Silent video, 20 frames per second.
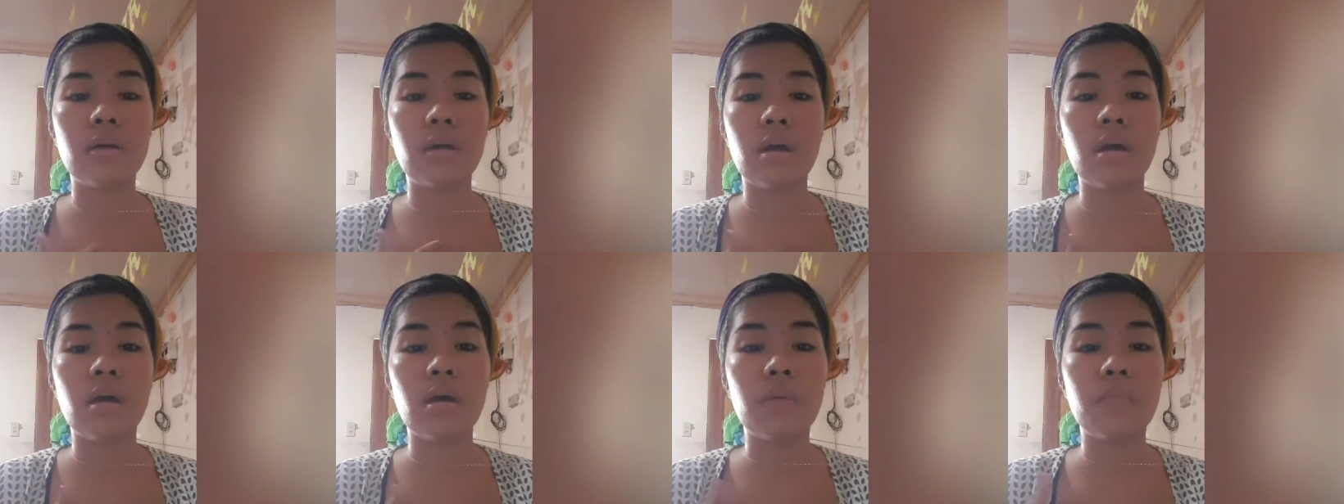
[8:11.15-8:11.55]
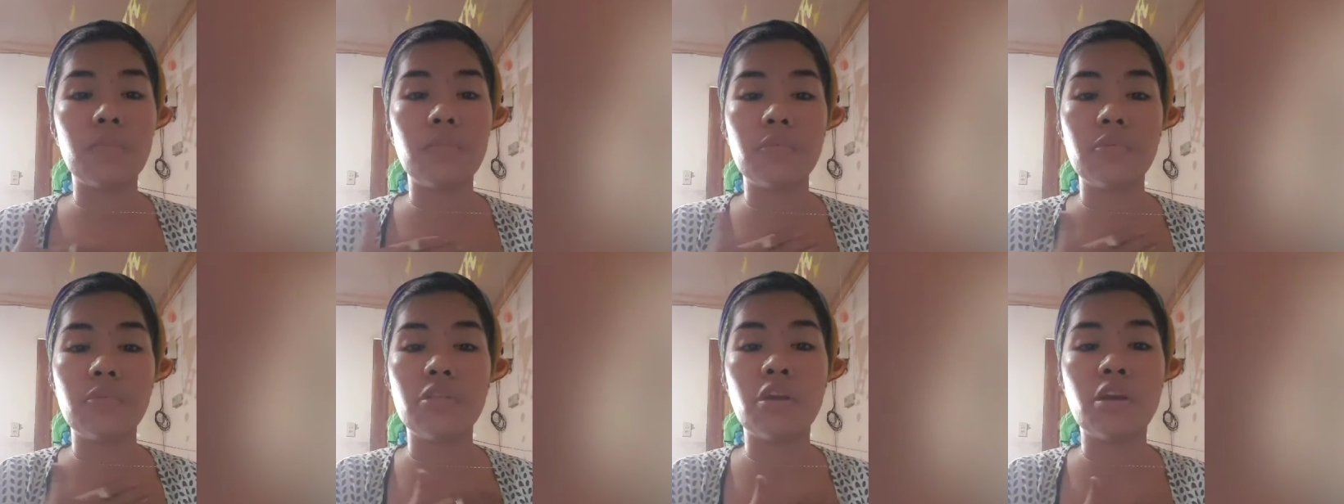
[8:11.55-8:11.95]

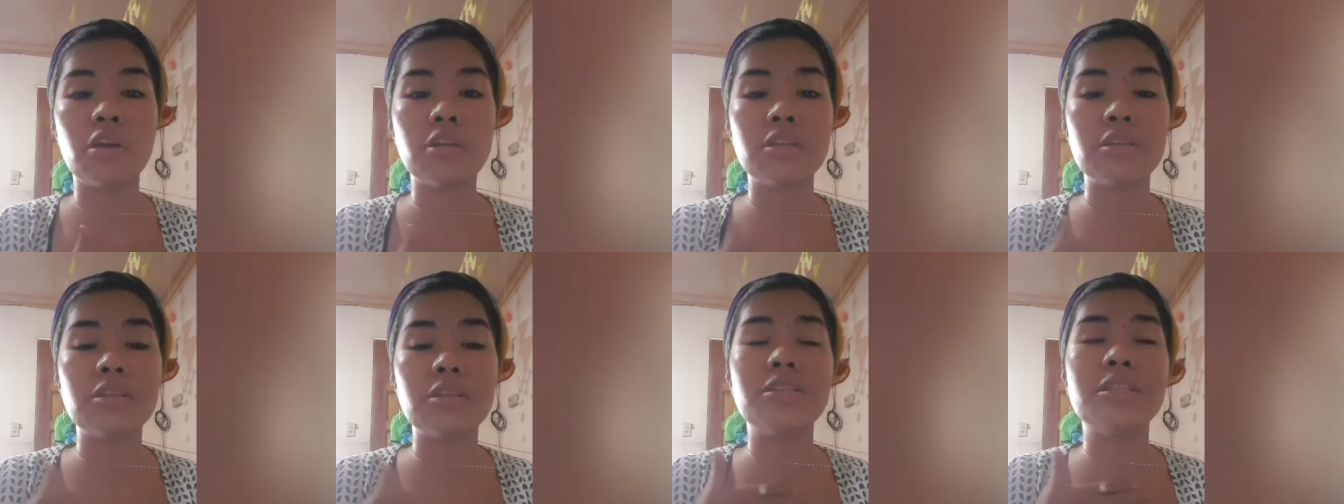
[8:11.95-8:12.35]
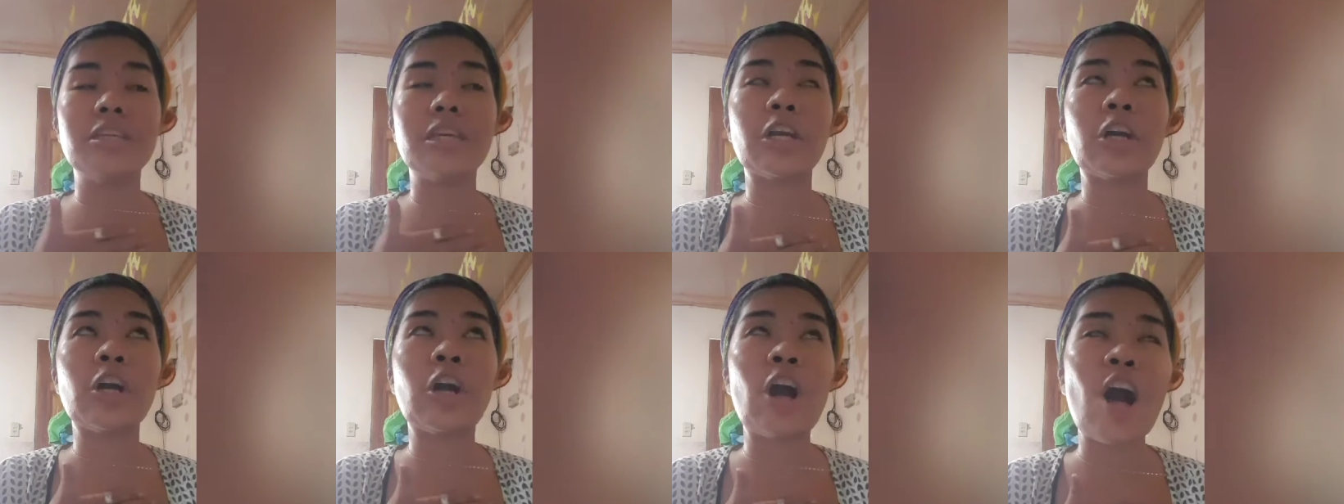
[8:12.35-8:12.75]
their
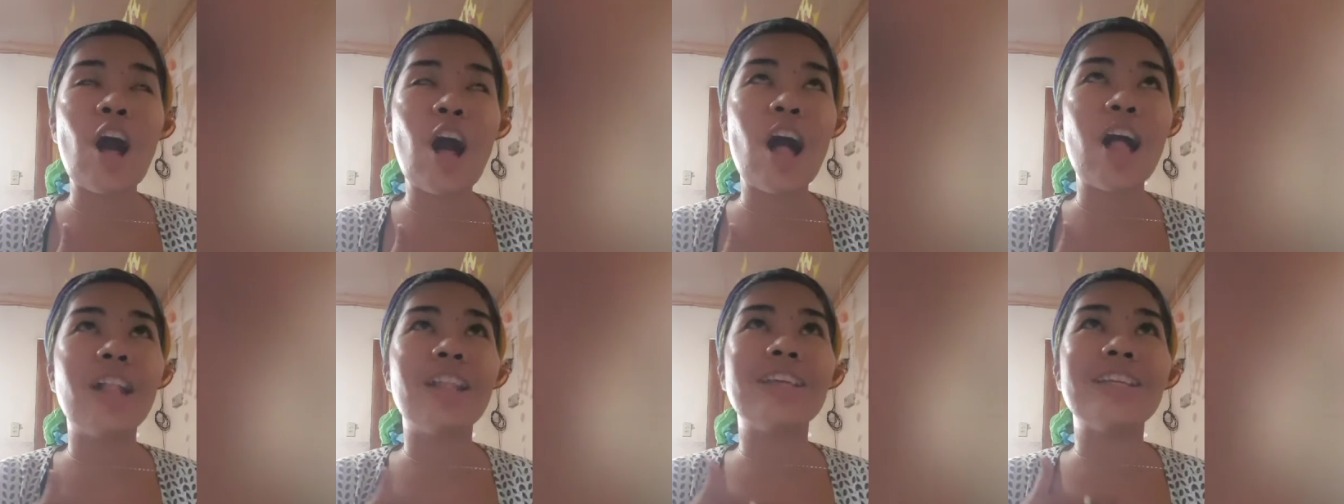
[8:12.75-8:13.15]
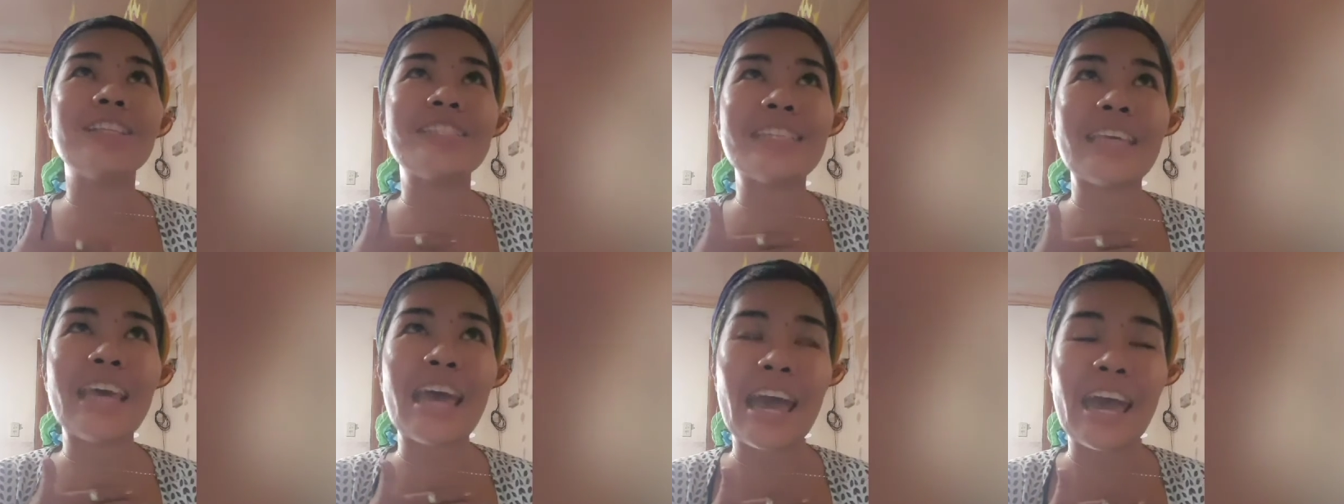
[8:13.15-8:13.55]

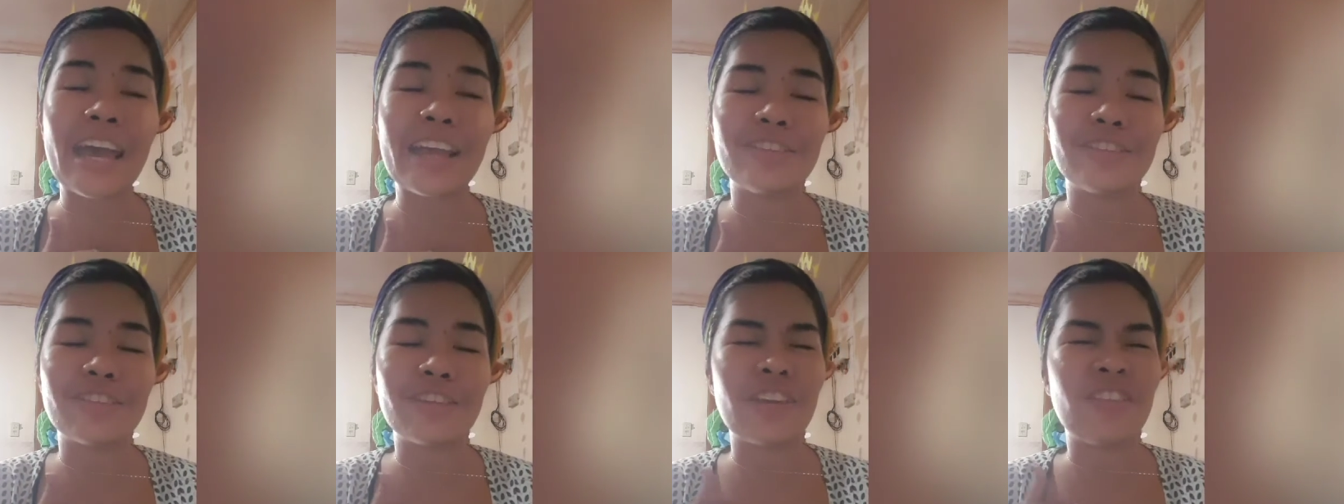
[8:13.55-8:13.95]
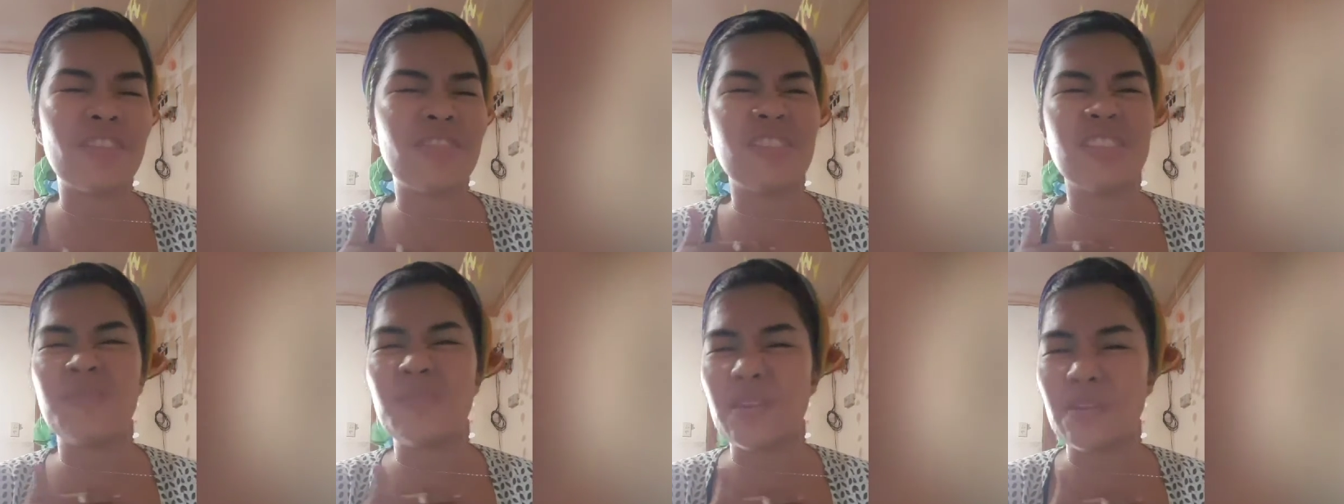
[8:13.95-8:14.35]
décolletage, I
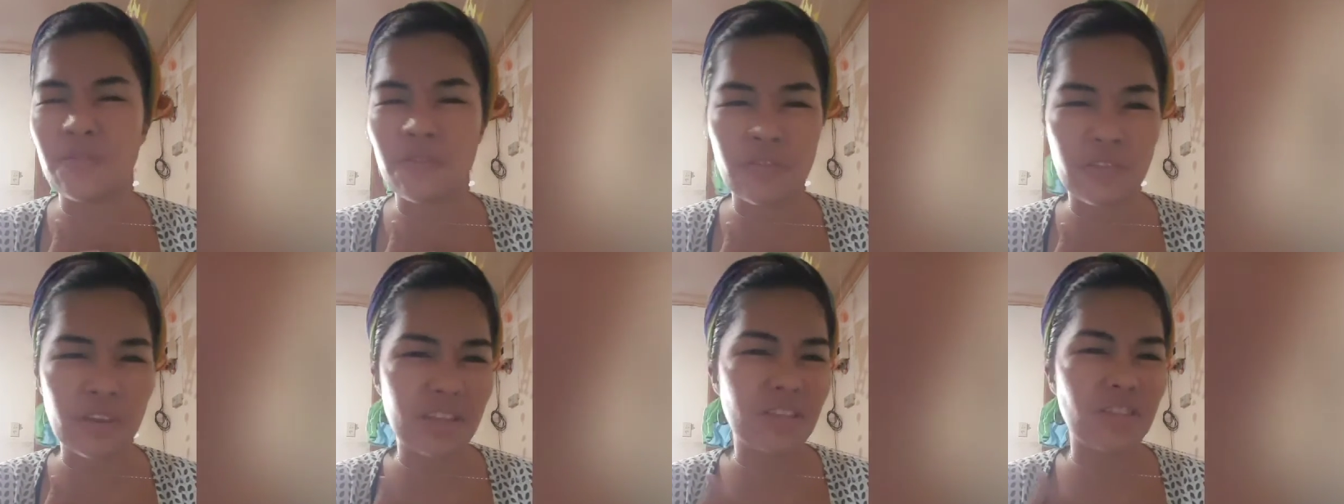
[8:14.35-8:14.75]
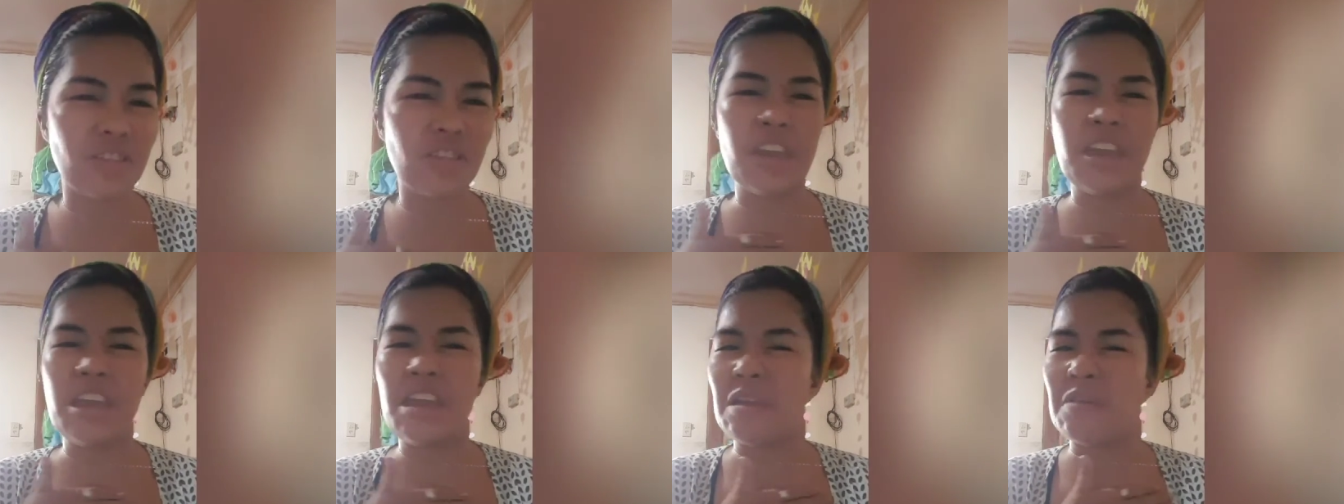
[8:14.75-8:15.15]
don't speak
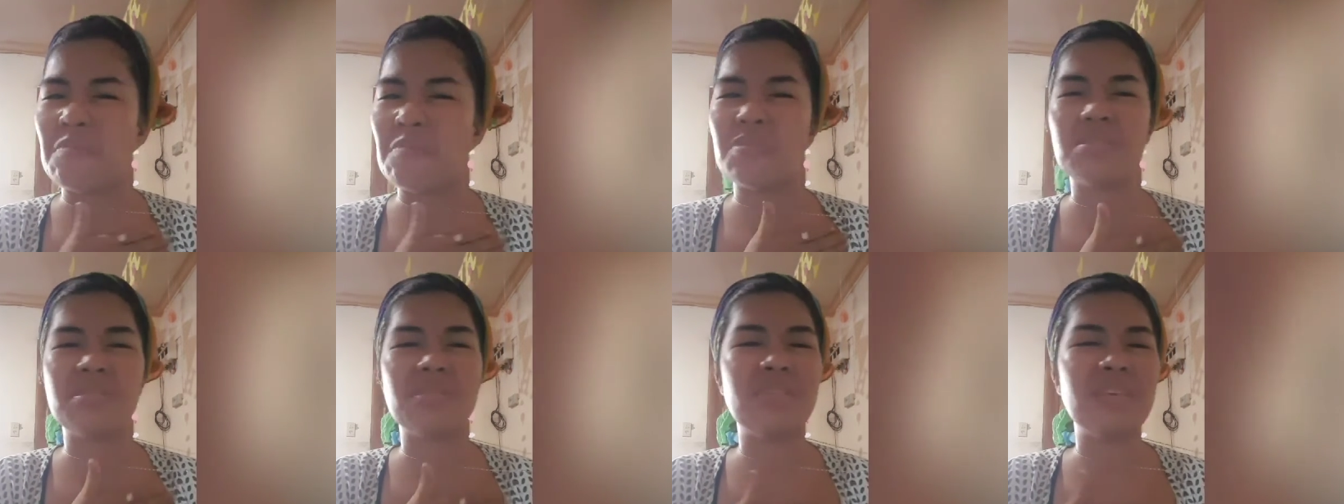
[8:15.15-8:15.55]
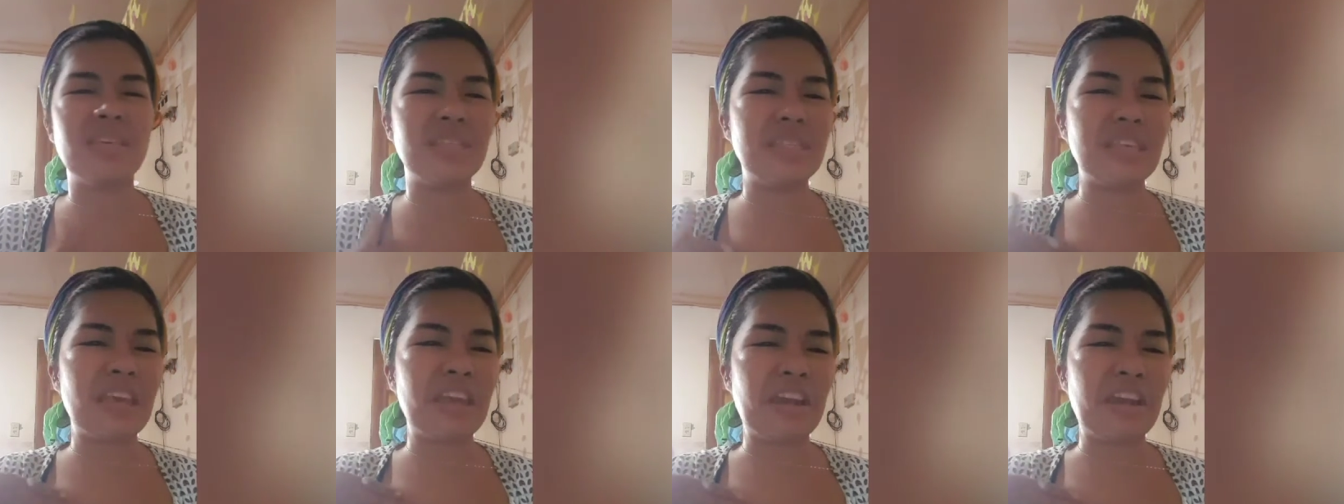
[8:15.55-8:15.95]
French, but
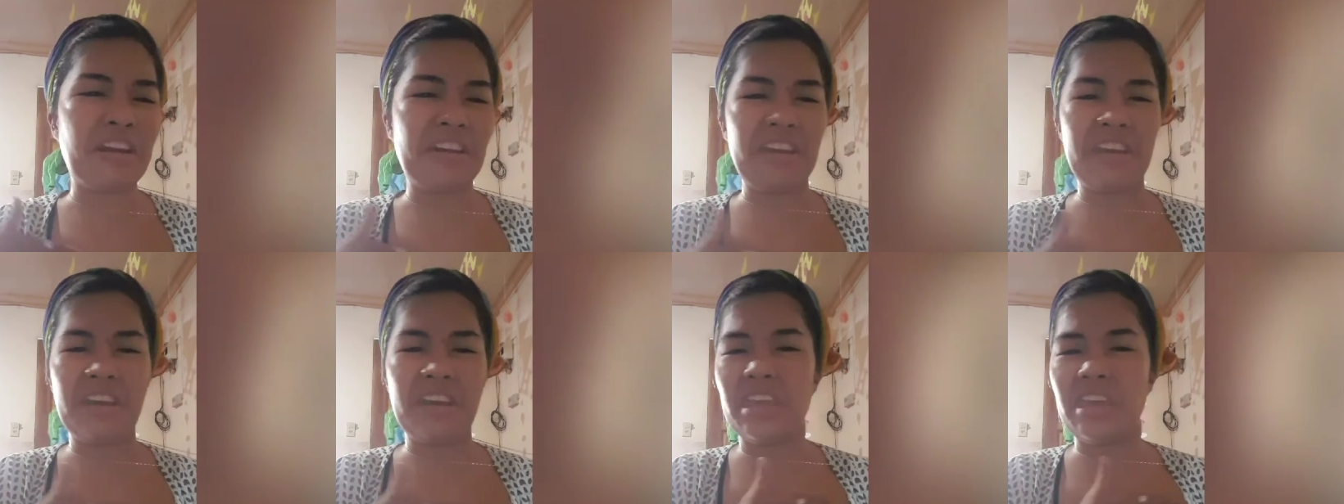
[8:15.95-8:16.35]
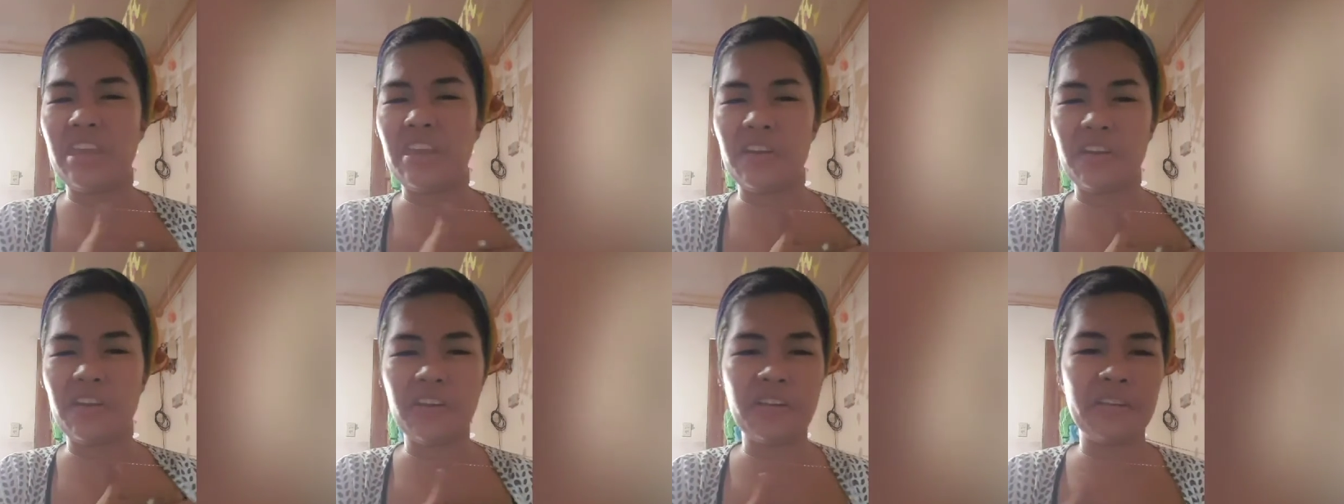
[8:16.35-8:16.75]
this area
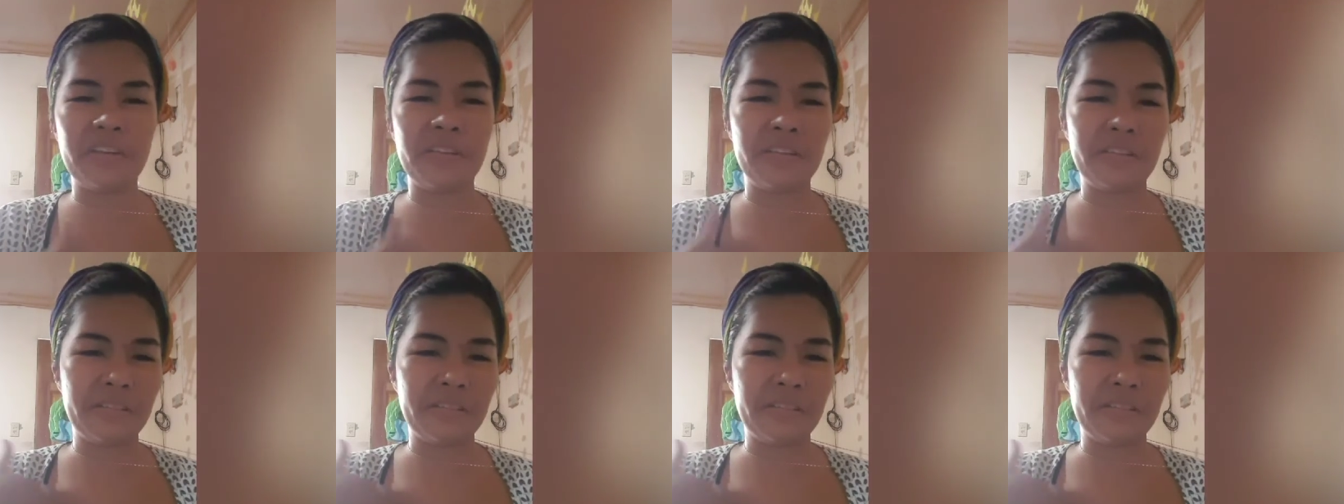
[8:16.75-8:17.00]
here,